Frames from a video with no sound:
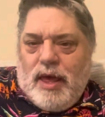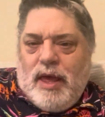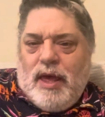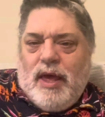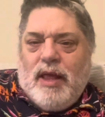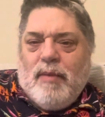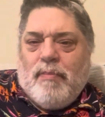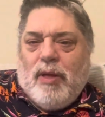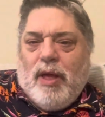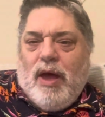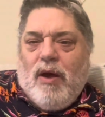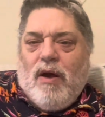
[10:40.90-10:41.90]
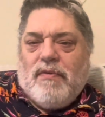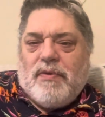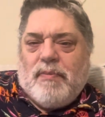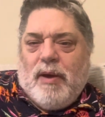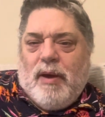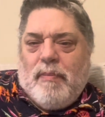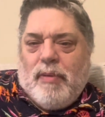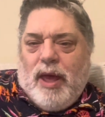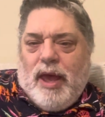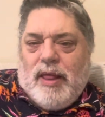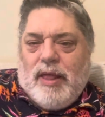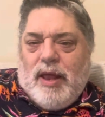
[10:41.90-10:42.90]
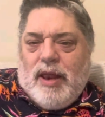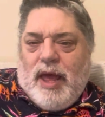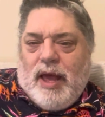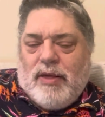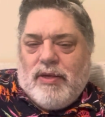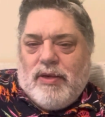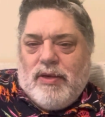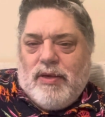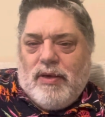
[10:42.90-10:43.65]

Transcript: in the playoffs by playing the Knicks.